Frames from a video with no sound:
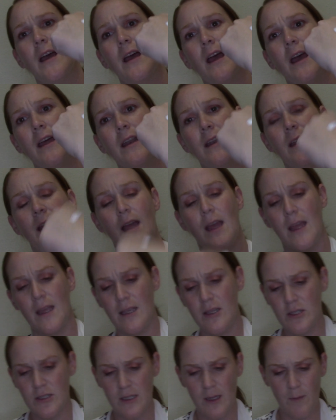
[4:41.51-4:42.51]
And
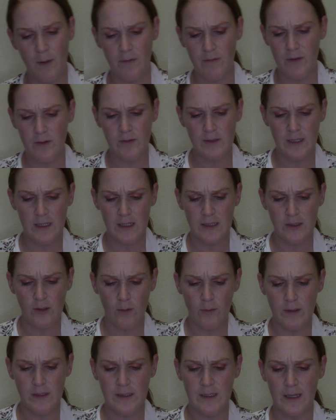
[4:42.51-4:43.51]
each time I've used it, it's
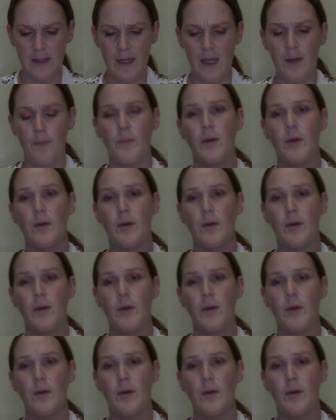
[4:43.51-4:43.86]
always done that,